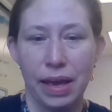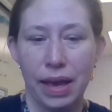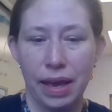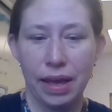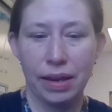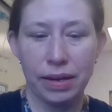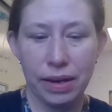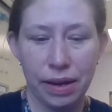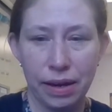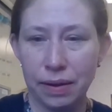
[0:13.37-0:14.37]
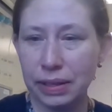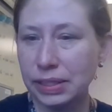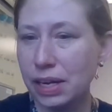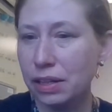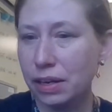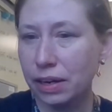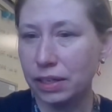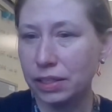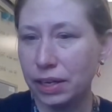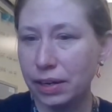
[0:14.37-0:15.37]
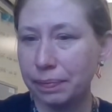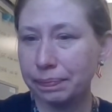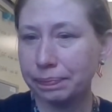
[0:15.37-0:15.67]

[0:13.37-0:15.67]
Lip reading: and let's take a look at our agenda.